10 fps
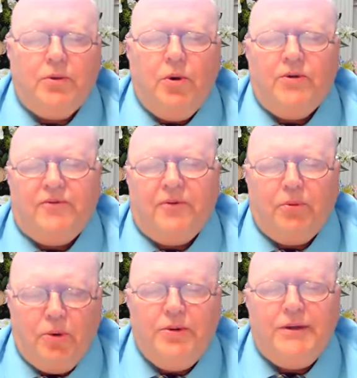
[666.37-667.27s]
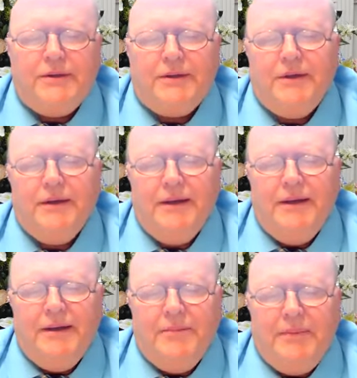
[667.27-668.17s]
The word for prudent
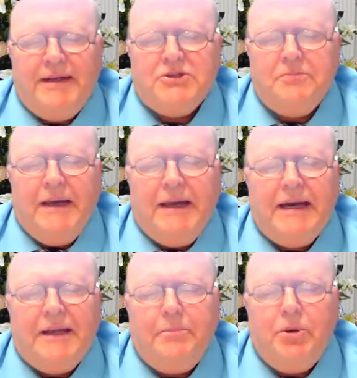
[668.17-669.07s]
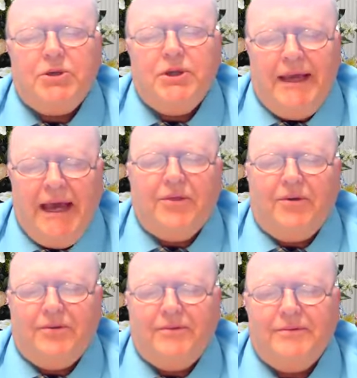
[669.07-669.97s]
means mentally put together.